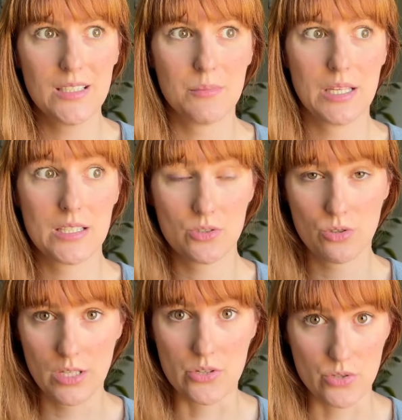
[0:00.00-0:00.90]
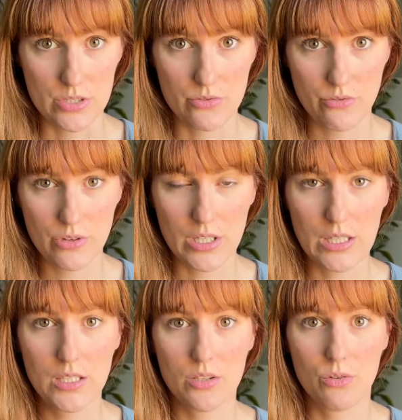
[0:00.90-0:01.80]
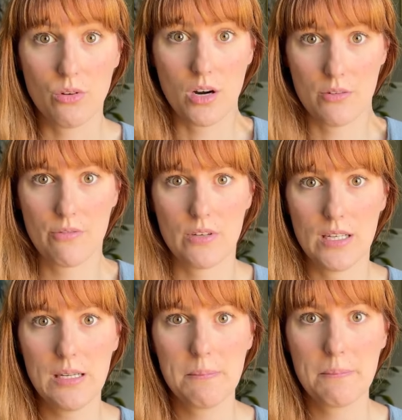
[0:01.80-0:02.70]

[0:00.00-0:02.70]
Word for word: because true nature is free, you are free.